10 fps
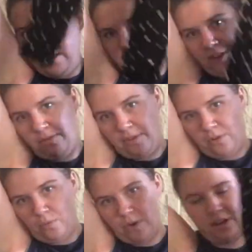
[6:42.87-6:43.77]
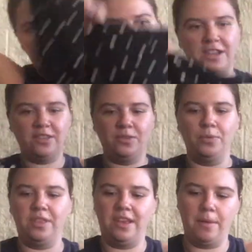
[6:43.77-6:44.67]
cute little work dress
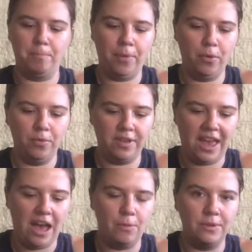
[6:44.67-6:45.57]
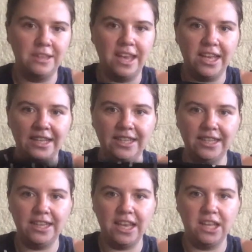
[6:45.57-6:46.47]
with like a boat cowl neck
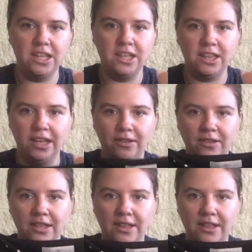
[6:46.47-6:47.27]
detail. It goes like